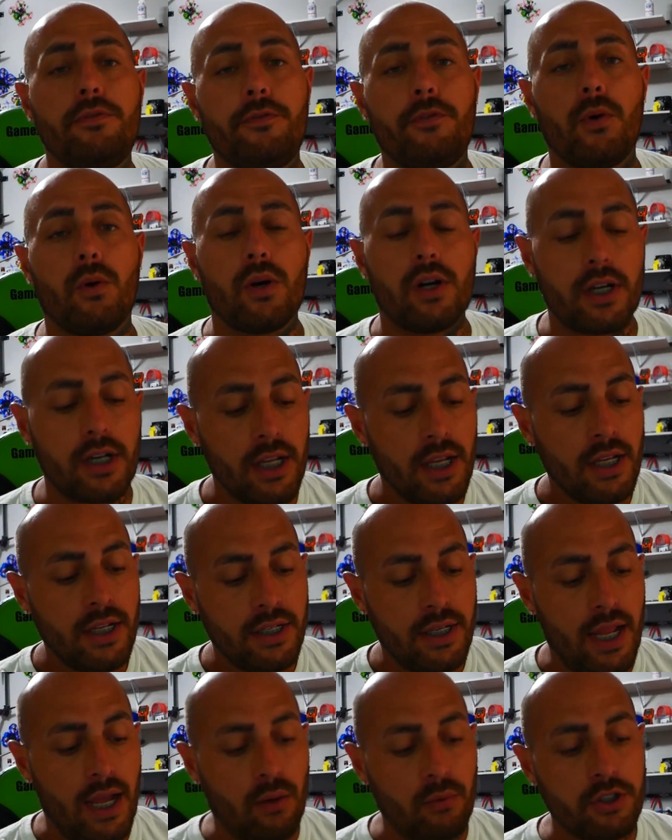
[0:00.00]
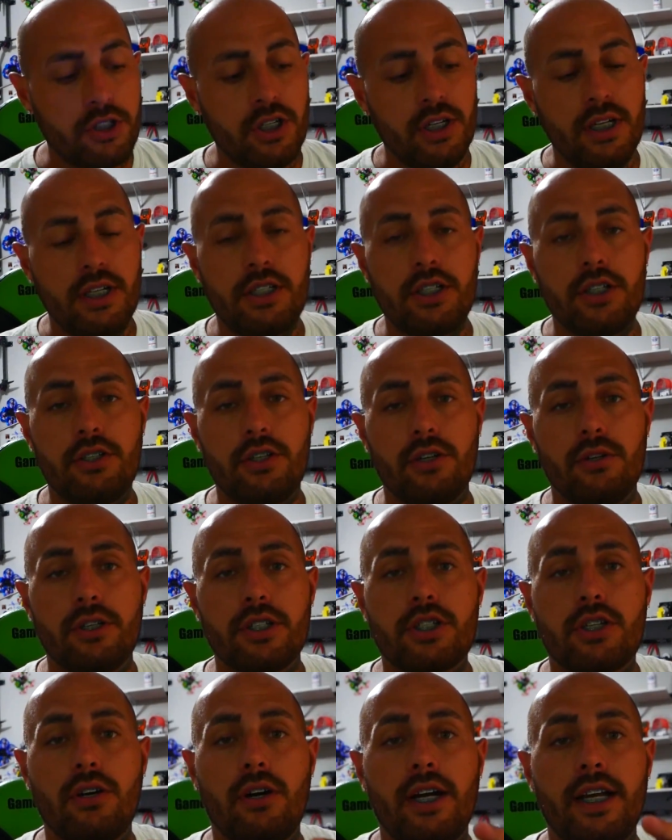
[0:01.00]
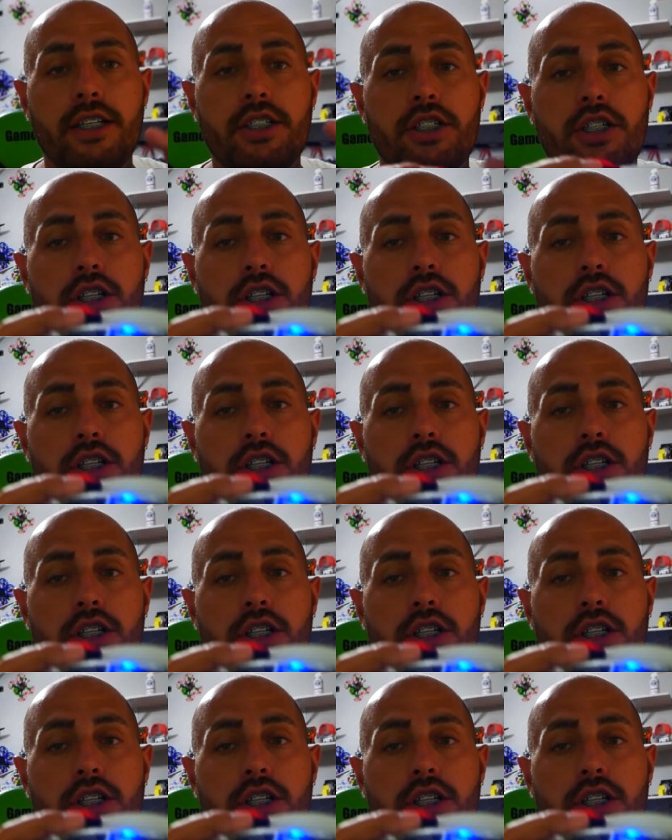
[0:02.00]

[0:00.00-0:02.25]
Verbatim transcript: four. Now what you need to do is go ahead and